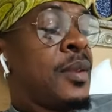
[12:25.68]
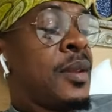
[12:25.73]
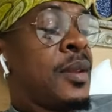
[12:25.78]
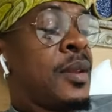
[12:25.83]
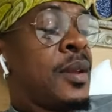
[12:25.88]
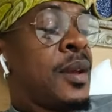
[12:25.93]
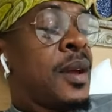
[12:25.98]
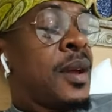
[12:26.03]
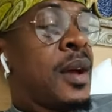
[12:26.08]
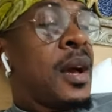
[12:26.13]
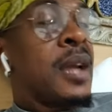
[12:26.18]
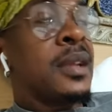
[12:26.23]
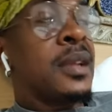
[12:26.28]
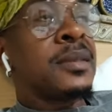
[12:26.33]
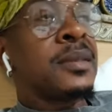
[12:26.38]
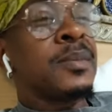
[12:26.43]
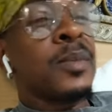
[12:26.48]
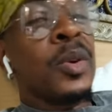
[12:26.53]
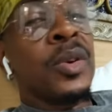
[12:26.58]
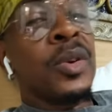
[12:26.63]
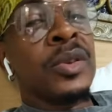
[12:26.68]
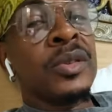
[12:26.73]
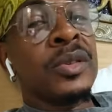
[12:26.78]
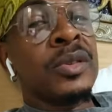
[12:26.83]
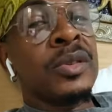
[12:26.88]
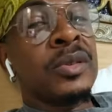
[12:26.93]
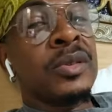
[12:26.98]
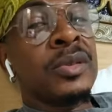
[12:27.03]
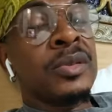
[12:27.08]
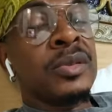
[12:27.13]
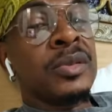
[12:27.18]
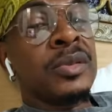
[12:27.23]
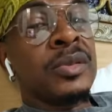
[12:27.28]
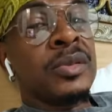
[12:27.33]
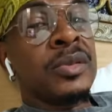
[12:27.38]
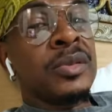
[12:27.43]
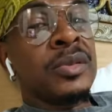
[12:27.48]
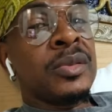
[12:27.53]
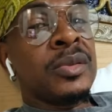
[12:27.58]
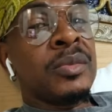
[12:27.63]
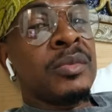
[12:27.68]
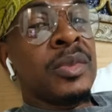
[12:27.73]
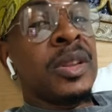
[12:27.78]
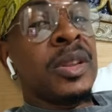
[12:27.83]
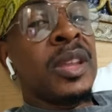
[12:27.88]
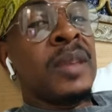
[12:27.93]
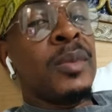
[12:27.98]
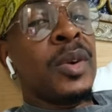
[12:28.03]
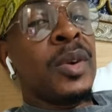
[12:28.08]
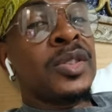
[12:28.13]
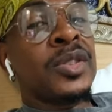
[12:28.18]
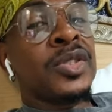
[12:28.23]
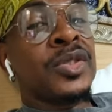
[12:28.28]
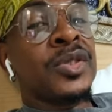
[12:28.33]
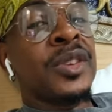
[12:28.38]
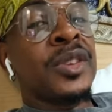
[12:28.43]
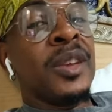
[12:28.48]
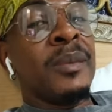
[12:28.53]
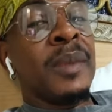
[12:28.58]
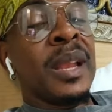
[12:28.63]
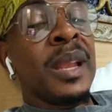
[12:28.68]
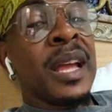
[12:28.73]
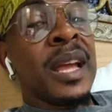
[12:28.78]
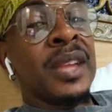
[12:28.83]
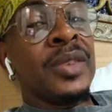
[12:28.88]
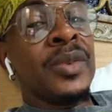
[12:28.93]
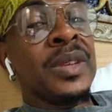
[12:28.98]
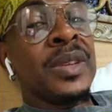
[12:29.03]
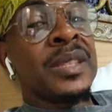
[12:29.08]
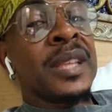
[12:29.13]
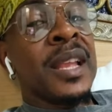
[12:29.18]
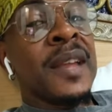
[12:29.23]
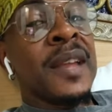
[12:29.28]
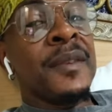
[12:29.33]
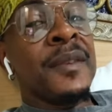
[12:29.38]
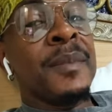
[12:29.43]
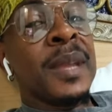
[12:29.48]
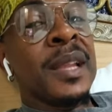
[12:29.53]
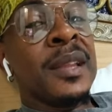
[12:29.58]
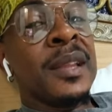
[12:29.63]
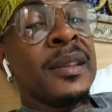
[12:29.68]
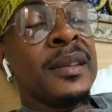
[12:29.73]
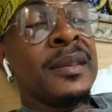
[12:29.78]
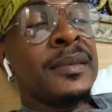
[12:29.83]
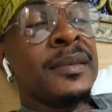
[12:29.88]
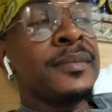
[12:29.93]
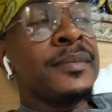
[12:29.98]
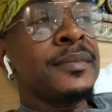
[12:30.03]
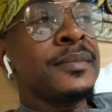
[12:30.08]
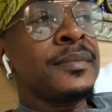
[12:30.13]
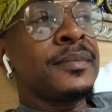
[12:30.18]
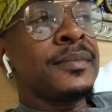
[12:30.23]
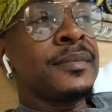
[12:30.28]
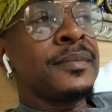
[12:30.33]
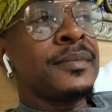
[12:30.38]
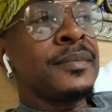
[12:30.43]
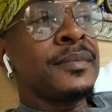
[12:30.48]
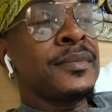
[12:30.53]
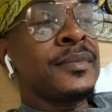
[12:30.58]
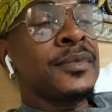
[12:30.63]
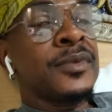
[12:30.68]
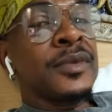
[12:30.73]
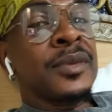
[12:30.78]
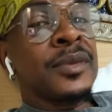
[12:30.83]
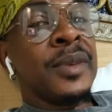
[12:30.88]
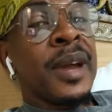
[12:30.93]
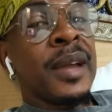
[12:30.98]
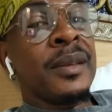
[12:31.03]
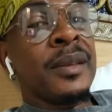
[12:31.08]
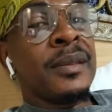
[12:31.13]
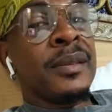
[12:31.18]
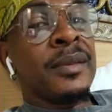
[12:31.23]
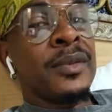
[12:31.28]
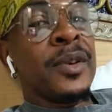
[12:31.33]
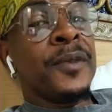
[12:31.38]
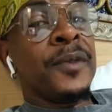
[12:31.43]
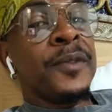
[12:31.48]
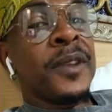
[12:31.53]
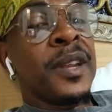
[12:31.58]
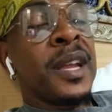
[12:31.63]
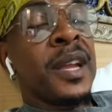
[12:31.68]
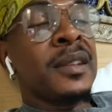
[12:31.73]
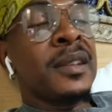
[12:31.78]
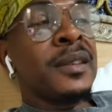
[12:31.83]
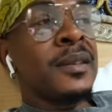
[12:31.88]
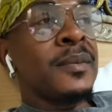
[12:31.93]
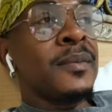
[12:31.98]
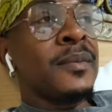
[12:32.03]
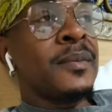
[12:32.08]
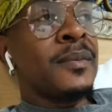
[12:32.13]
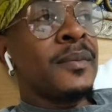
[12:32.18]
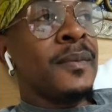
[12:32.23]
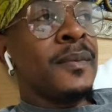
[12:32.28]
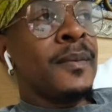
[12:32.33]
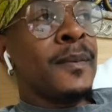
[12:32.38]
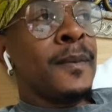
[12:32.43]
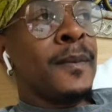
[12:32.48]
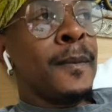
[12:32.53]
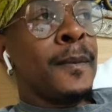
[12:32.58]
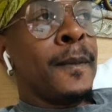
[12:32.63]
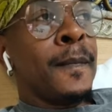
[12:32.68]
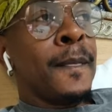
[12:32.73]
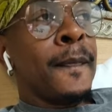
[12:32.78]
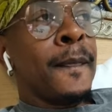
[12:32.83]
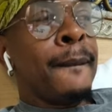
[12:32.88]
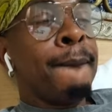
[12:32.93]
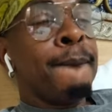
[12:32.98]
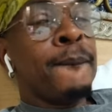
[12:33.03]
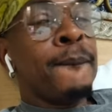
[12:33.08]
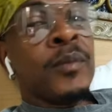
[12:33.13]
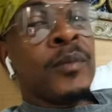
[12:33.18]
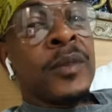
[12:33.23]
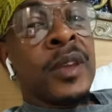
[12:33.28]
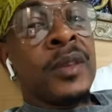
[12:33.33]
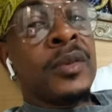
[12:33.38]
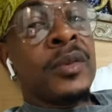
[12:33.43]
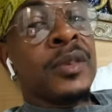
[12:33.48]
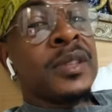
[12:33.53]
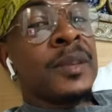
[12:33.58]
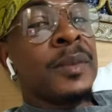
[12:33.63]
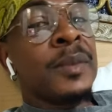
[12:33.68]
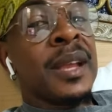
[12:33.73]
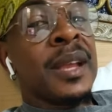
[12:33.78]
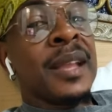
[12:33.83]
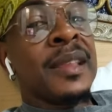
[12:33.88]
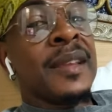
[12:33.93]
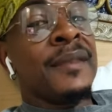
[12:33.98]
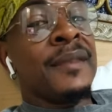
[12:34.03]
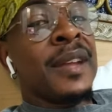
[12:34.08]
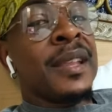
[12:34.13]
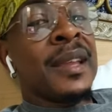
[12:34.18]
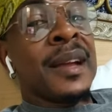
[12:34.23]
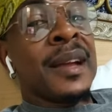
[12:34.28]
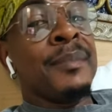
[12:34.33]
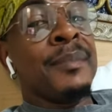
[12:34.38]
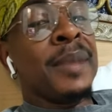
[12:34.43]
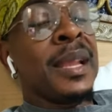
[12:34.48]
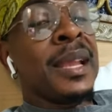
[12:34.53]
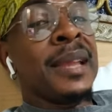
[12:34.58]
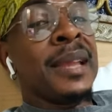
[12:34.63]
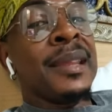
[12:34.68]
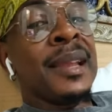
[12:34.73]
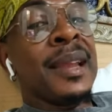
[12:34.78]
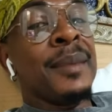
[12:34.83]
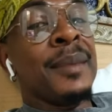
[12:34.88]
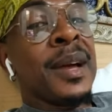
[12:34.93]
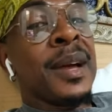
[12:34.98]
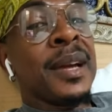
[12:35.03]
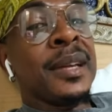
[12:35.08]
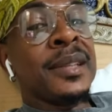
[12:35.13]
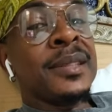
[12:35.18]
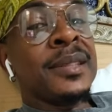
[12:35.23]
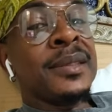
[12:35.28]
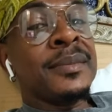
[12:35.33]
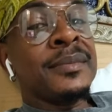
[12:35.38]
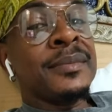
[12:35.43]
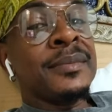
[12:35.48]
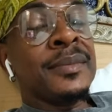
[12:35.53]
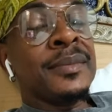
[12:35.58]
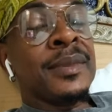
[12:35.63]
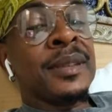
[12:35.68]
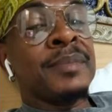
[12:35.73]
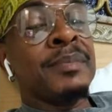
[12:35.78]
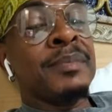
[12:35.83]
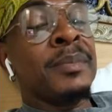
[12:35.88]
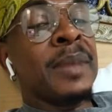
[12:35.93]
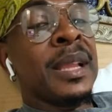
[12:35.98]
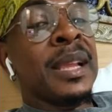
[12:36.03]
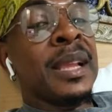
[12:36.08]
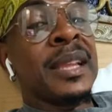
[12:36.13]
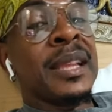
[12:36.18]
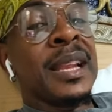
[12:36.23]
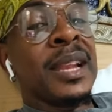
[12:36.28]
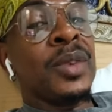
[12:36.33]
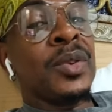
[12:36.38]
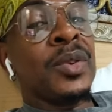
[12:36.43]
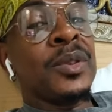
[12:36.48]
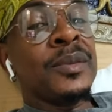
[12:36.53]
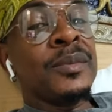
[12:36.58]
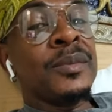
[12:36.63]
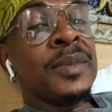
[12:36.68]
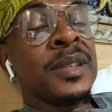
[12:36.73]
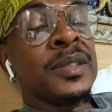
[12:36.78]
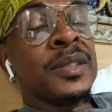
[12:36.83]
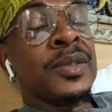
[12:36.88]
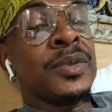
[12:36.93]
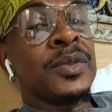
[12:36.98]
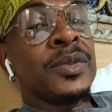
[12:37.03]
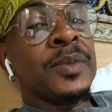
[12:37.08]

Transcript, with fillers: And it's about, we need about 3 million US dollar to build it. Right? Roughly that. You know, so me that never take a million dollar mortgage, million dollar loan, excuse me.